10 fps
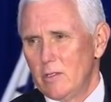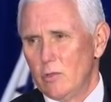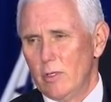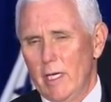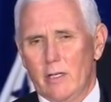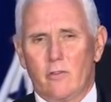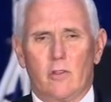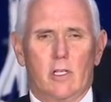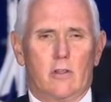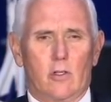to announce
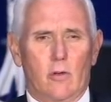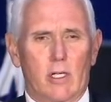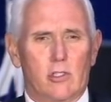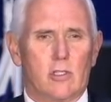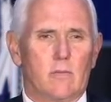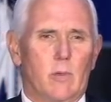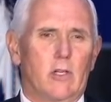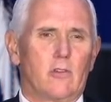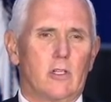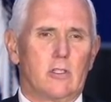that at the direction of
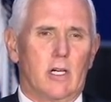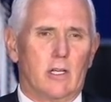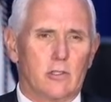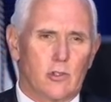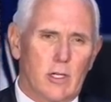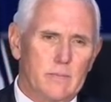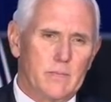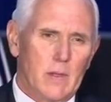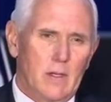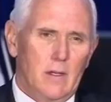President Donald Trump,
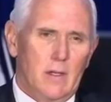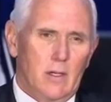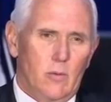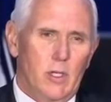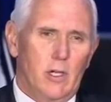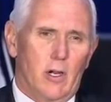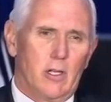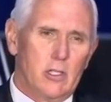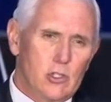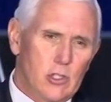we are
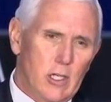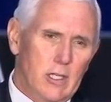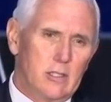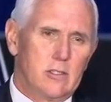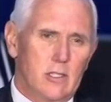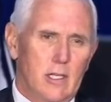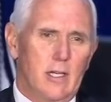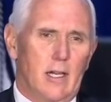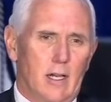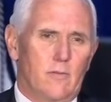initiating
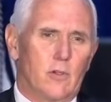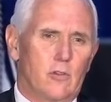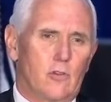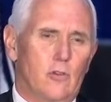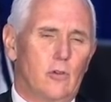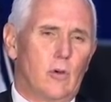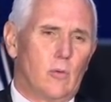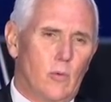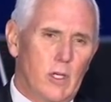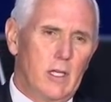today efforts to
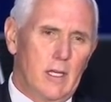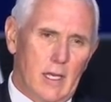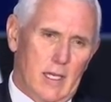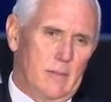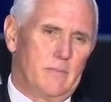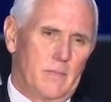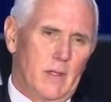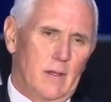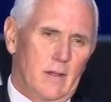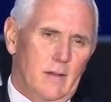rename
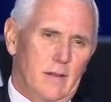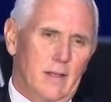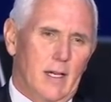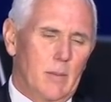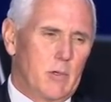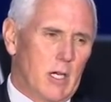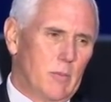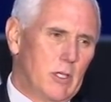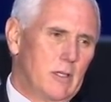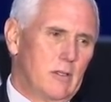an
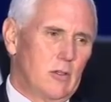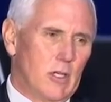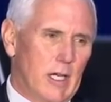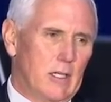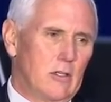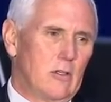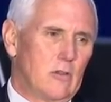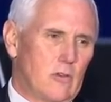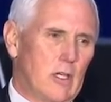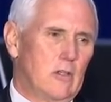upcoming United
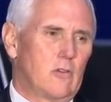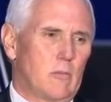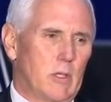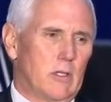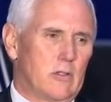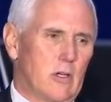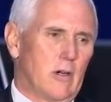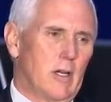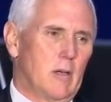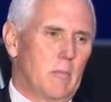States
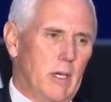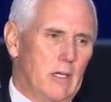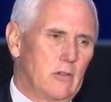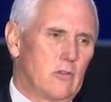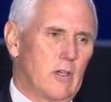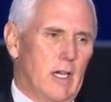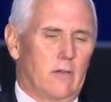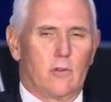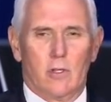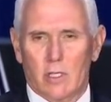military base
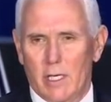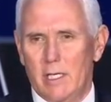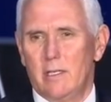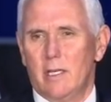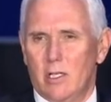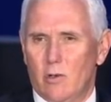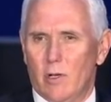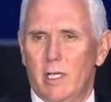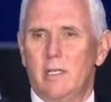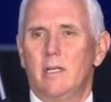after the late and
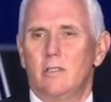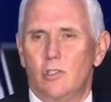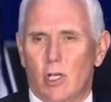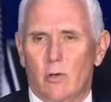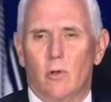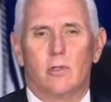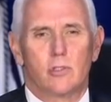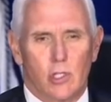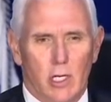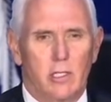great General
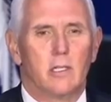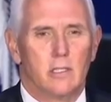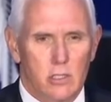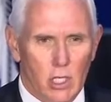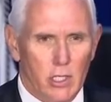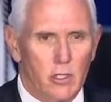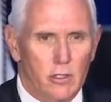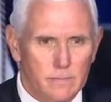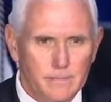Chuck Yeager.